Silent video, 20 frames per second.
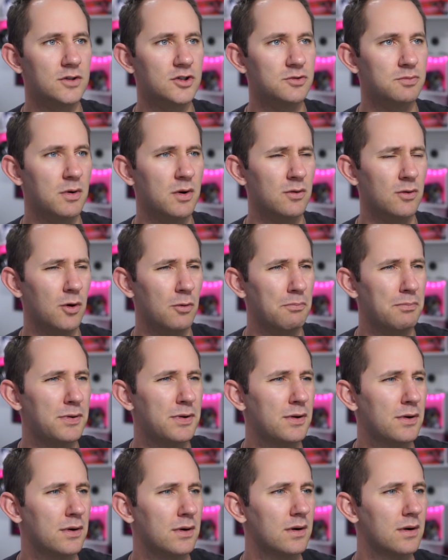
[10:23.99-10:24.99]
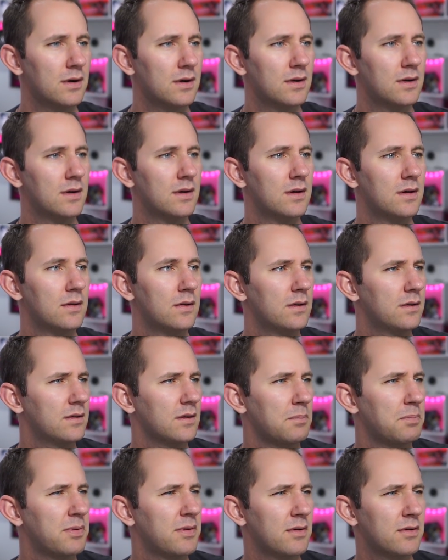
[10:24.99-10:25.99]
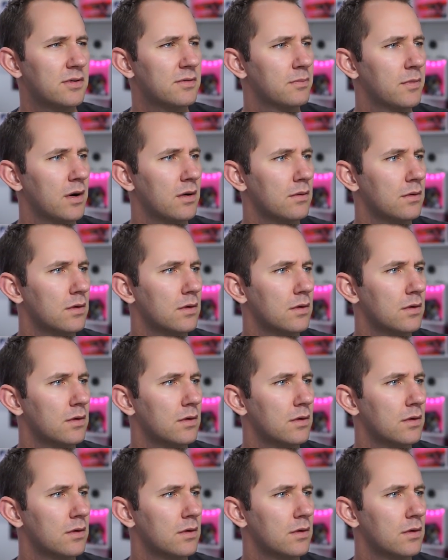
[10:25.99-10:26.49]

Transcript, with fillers: Smart Rope Pure. This is a pure smart